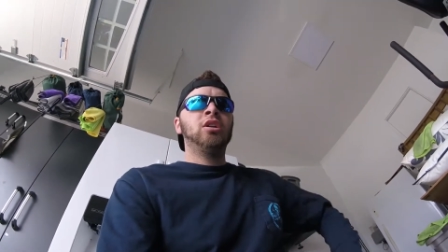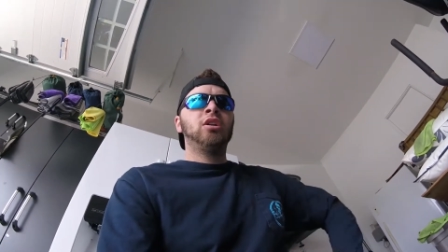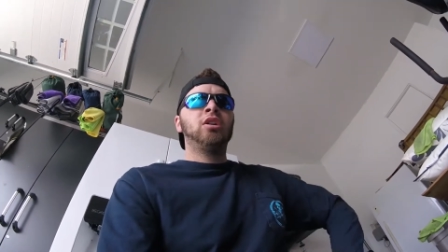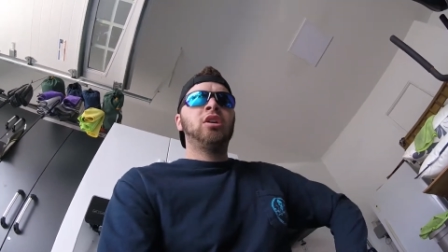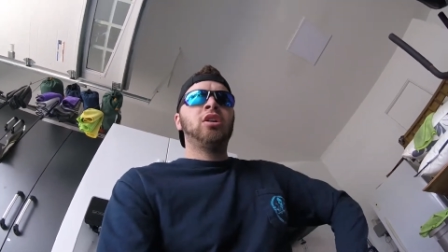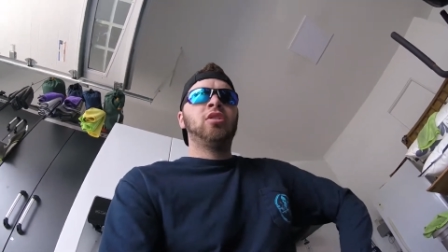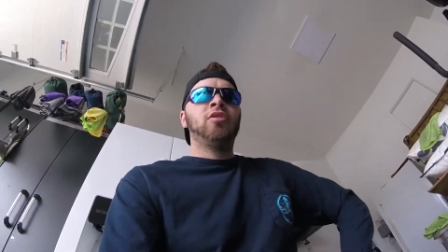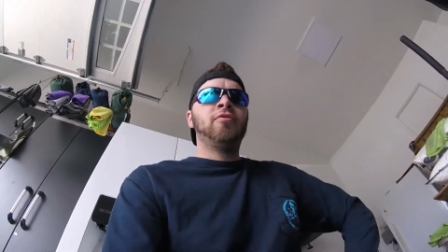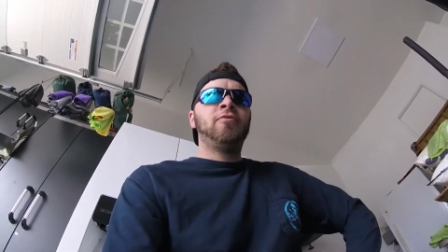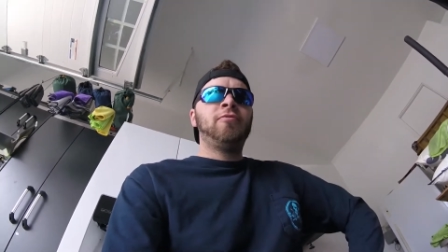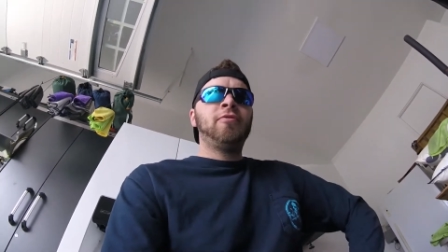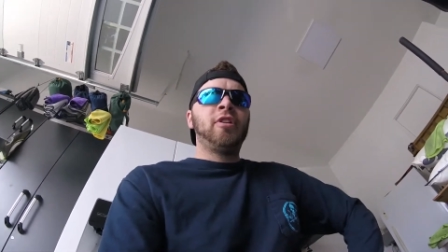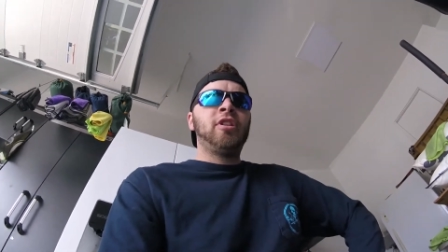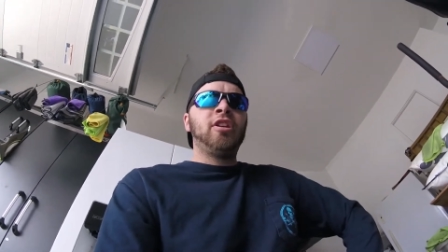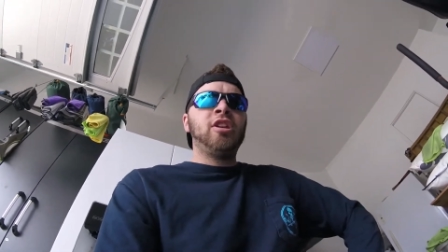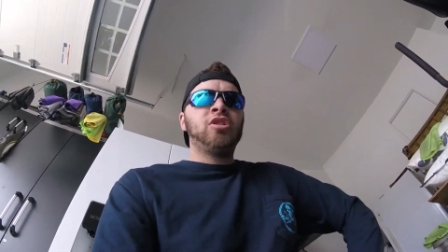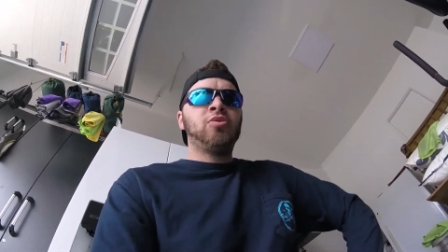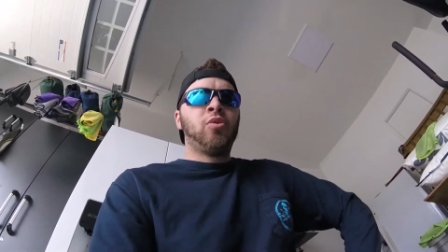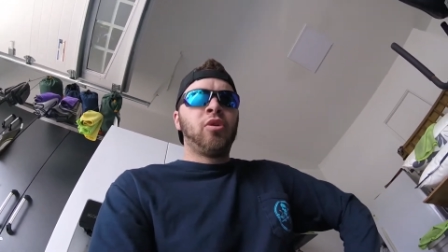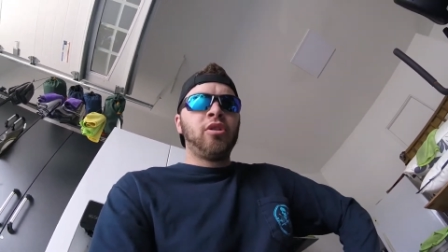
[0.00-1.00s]
of at
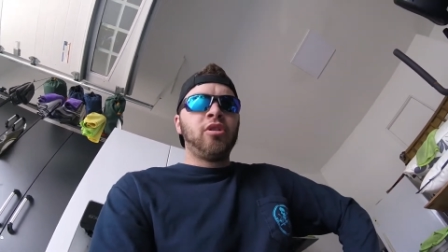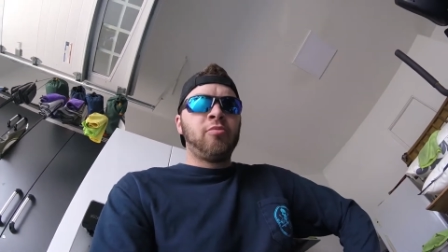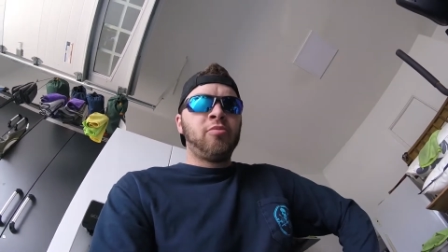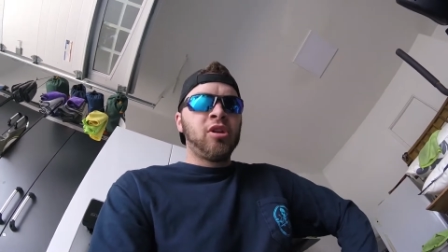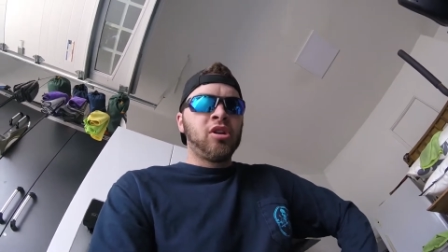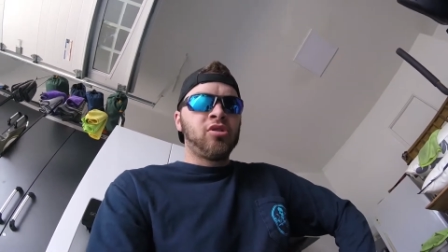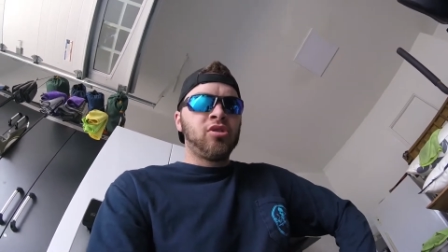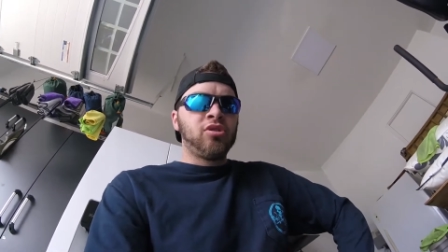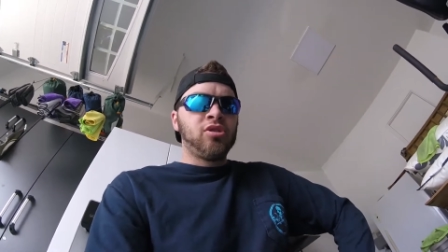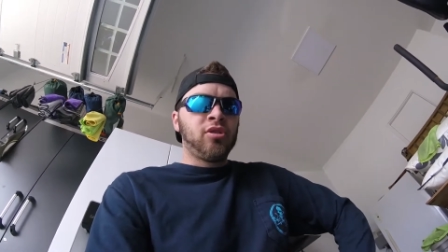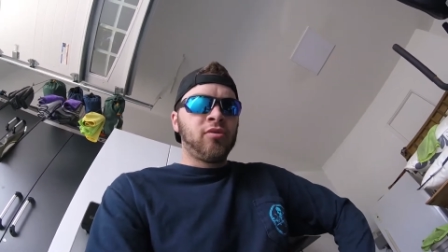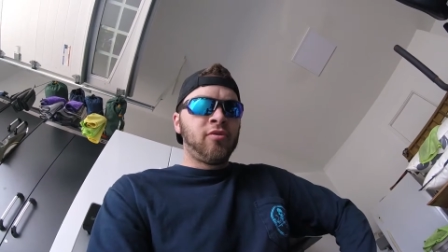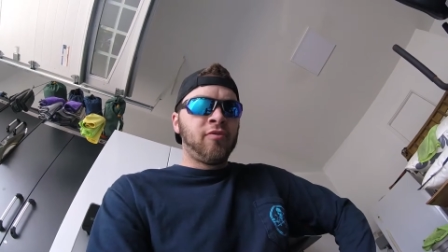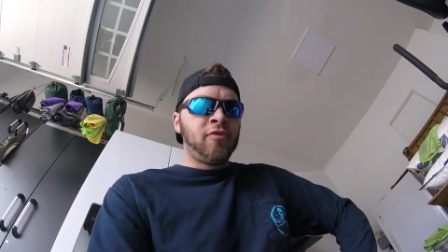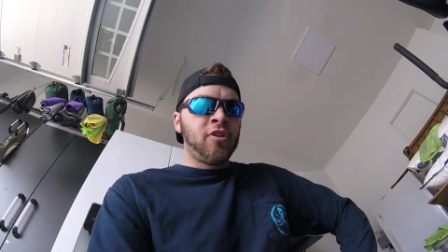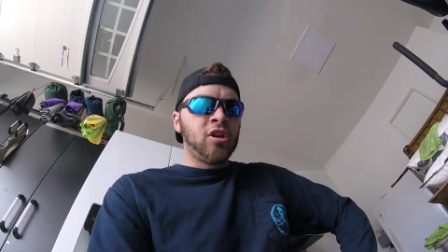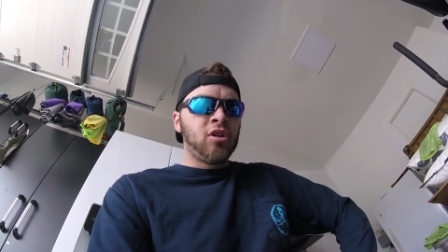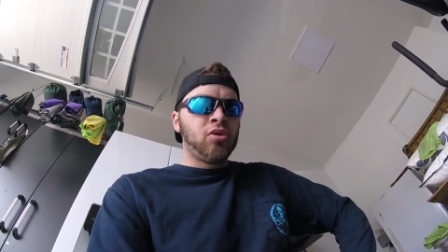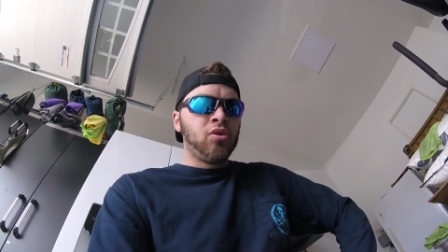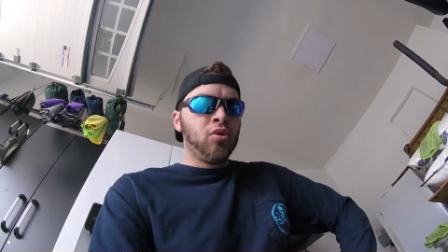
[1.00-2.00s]
least one of the pictures of the
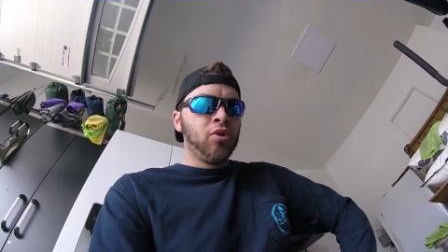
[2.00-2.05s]
vehicle,